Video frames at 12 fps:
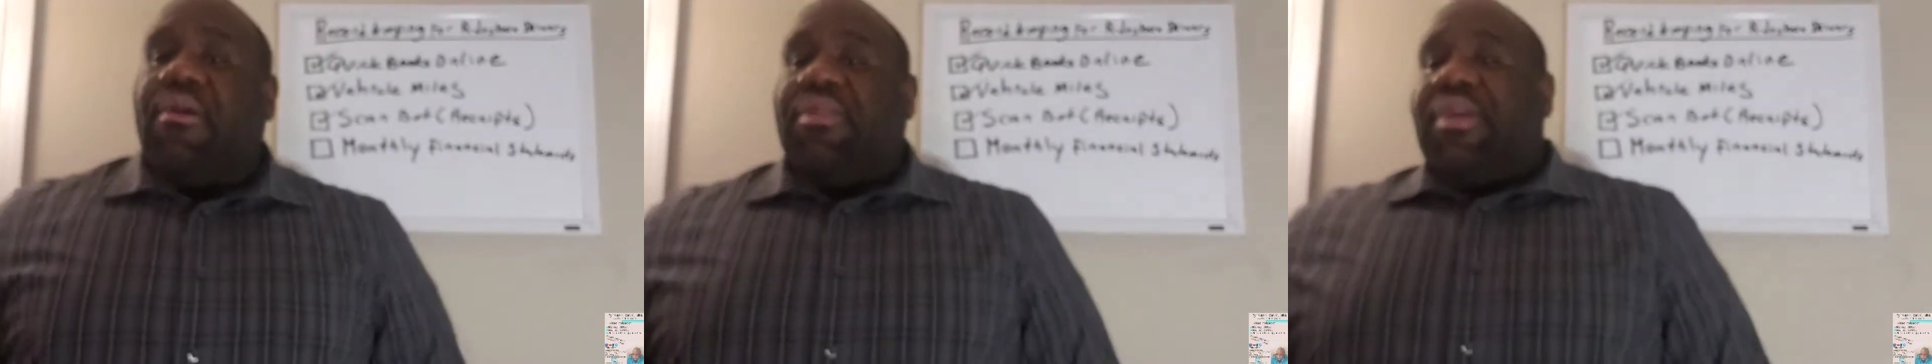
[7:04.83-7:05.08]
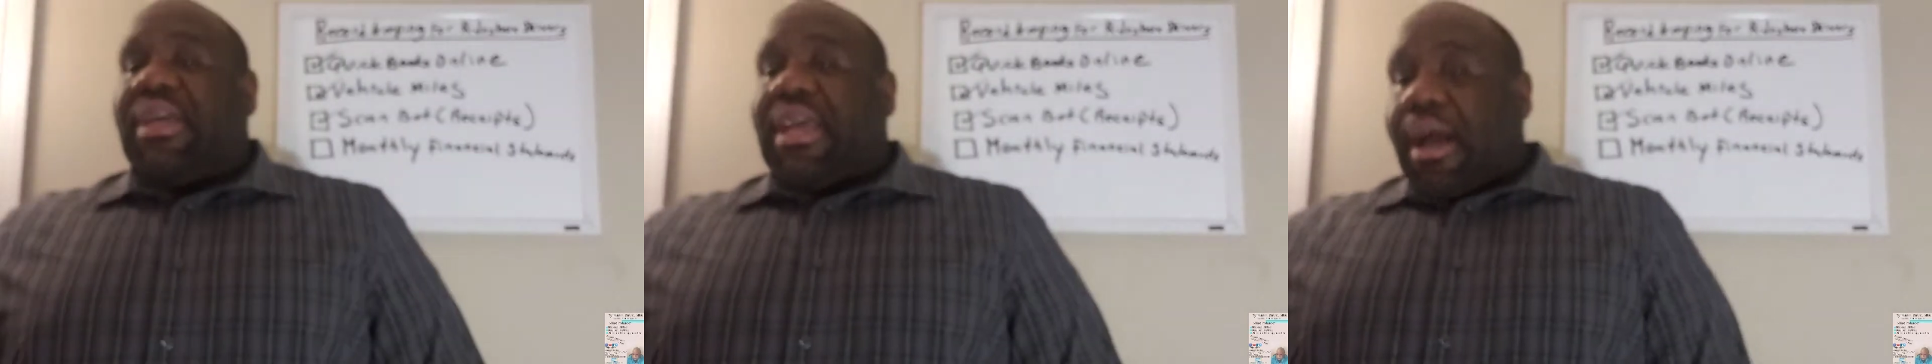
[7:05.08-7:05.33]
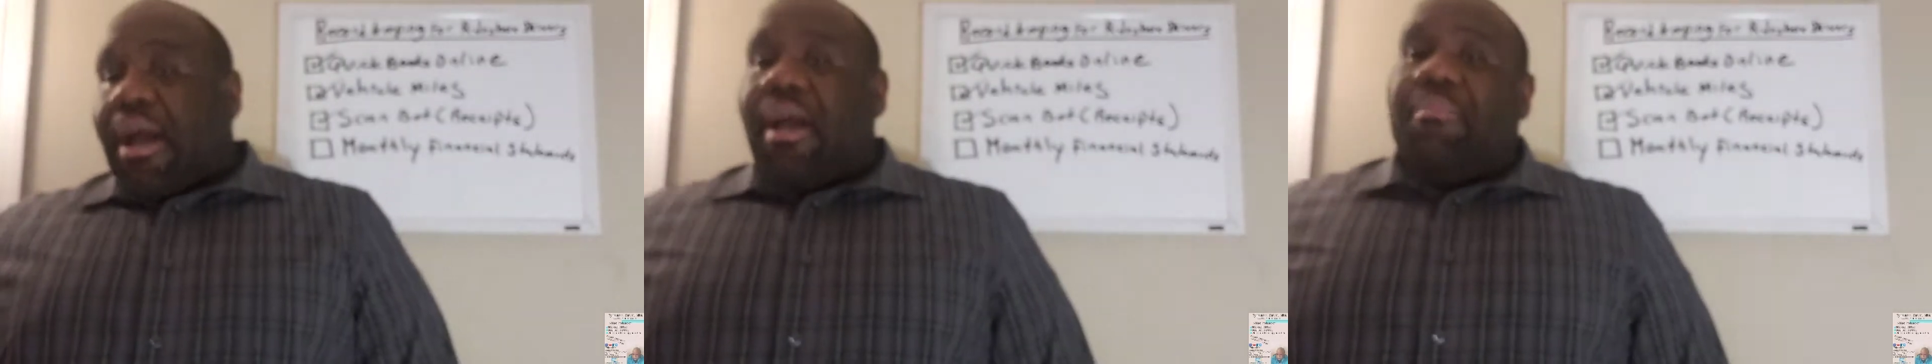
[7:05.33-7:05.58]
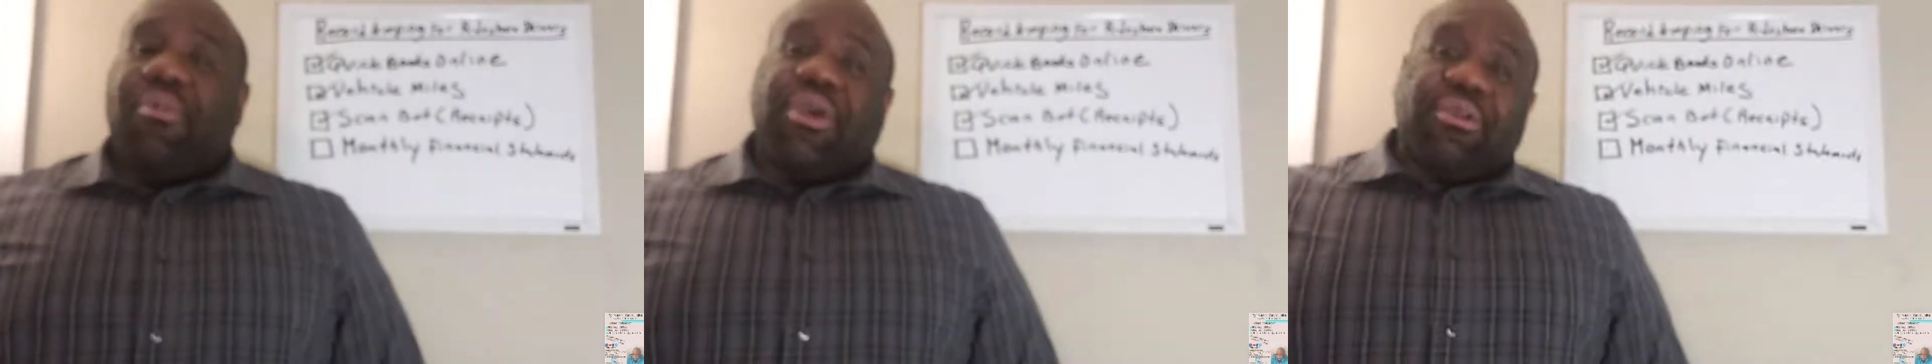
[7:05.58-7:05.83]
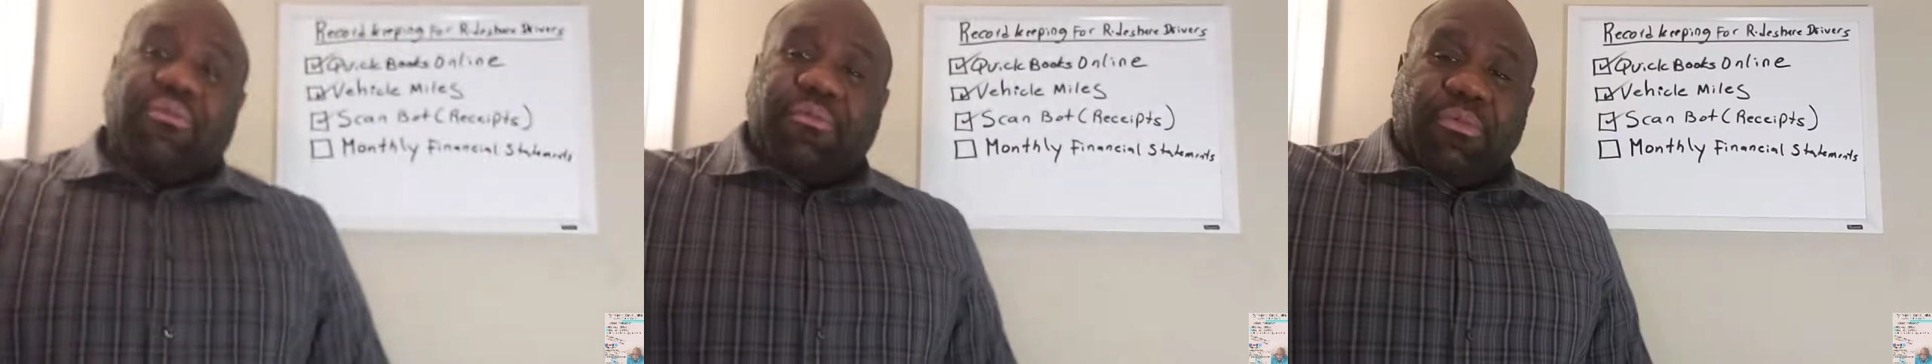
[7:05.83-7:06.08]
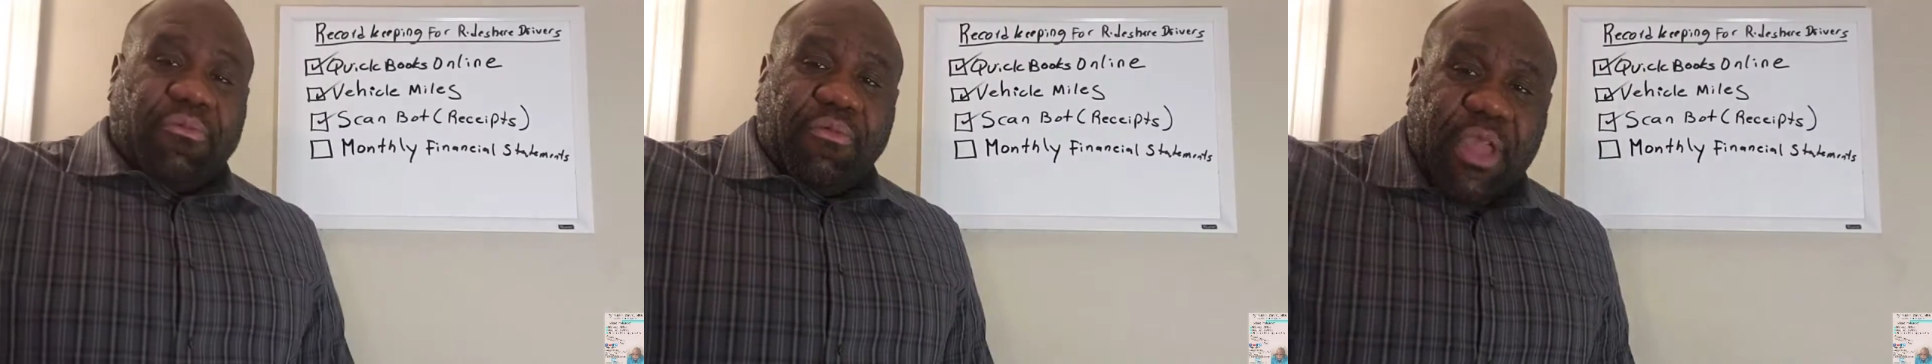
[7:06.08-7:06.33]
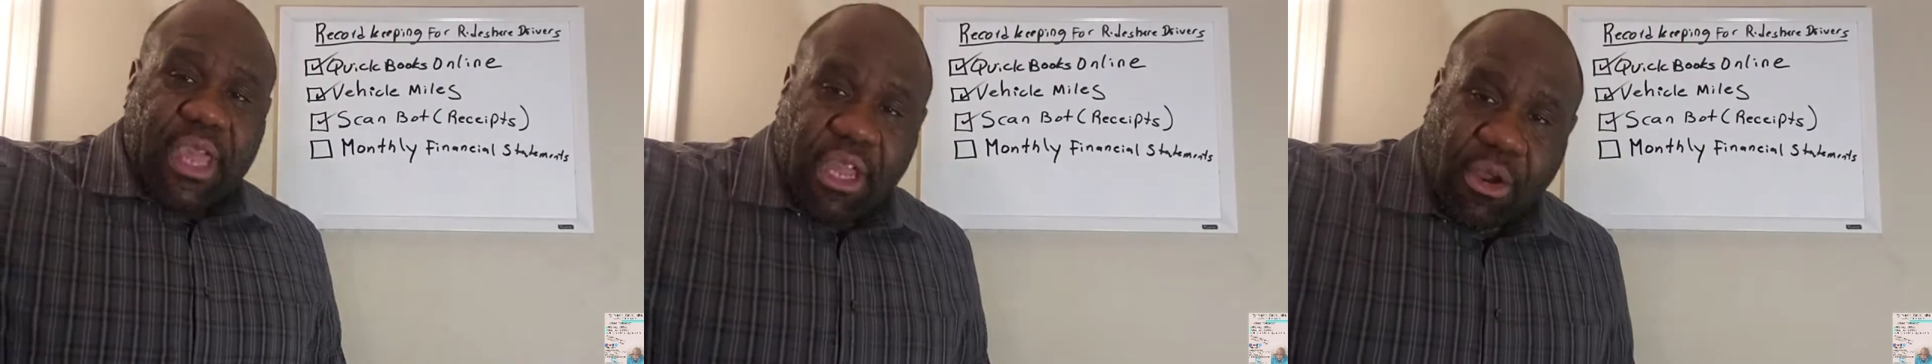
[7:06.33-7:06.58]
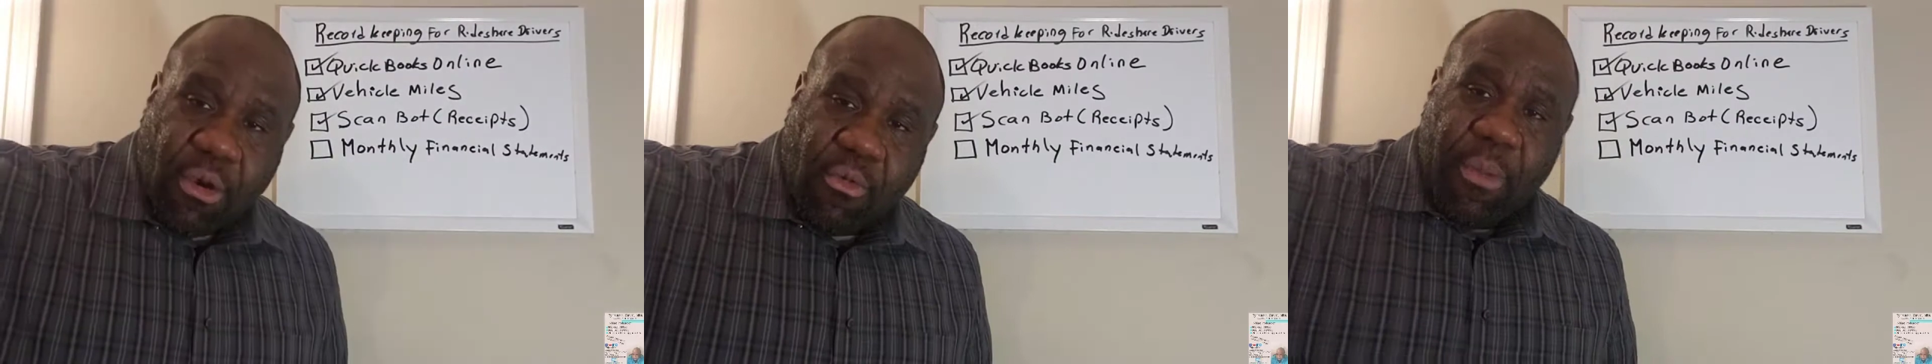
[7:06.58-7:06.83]
or the gum or the
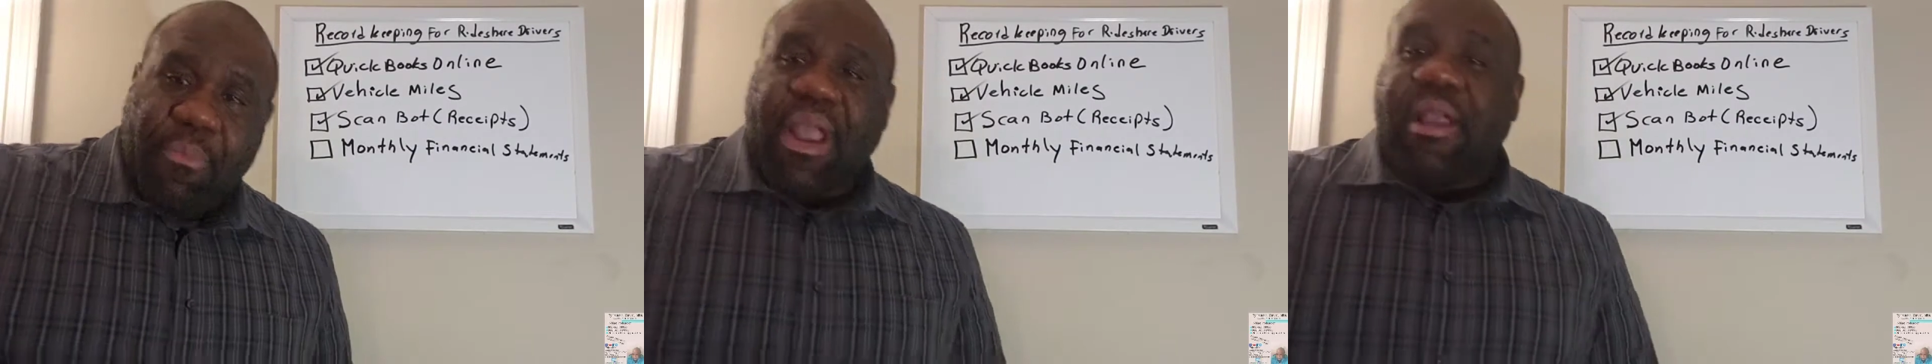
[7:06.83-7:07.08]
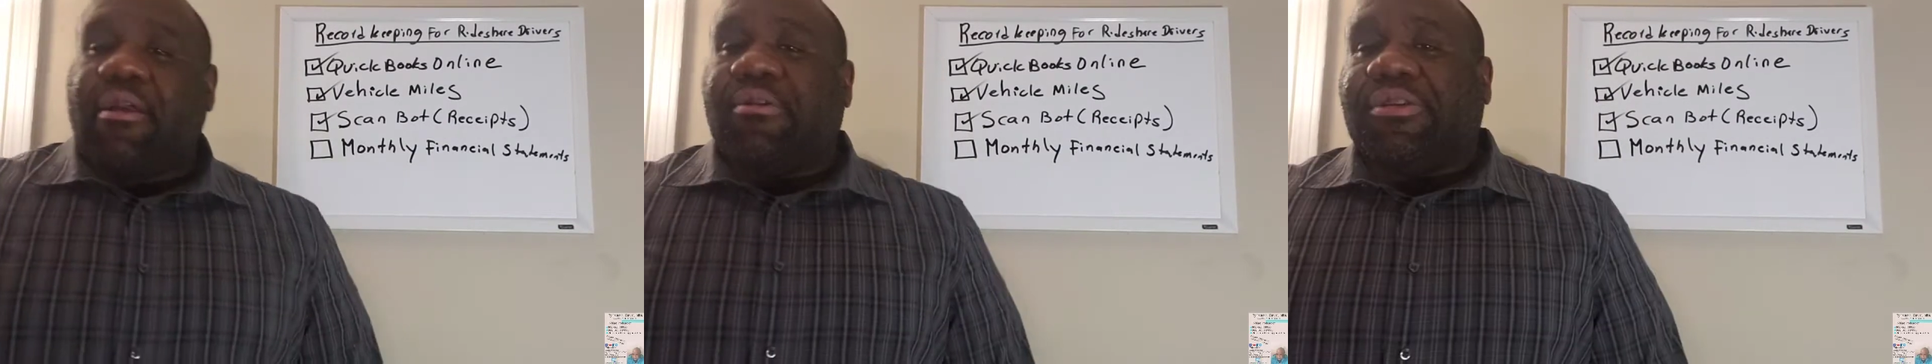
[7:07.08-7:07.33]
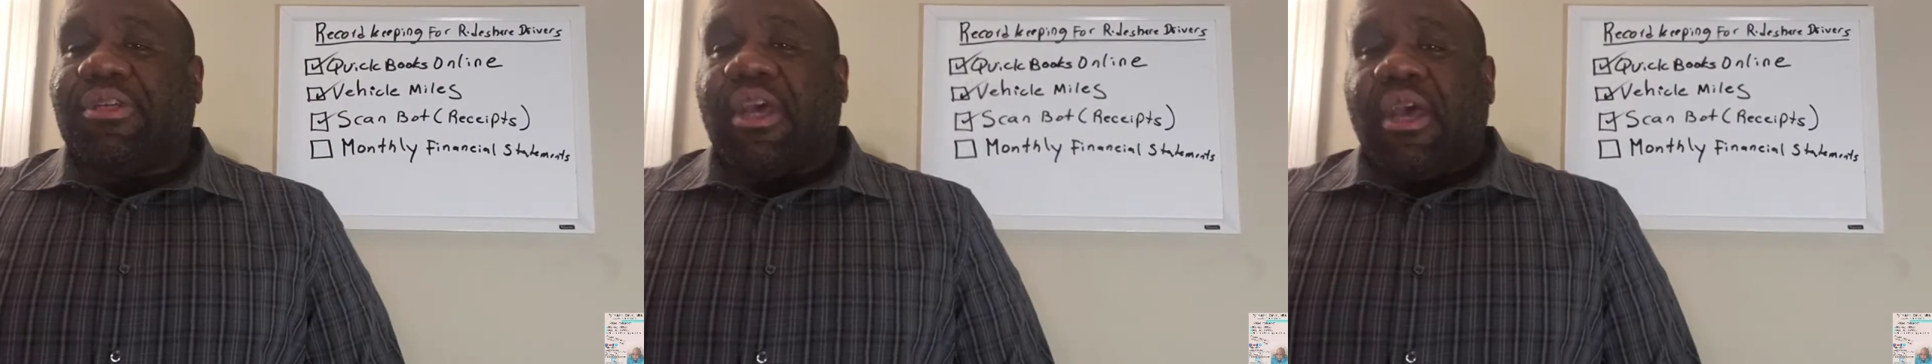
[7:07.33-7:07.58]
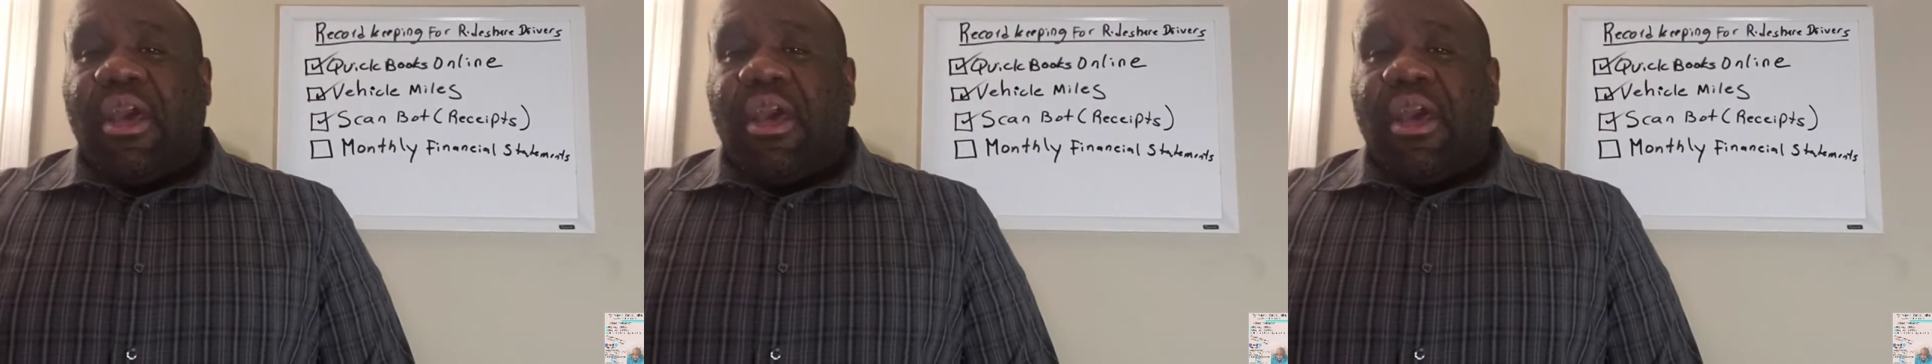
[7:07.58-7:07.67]
vehicle repairs,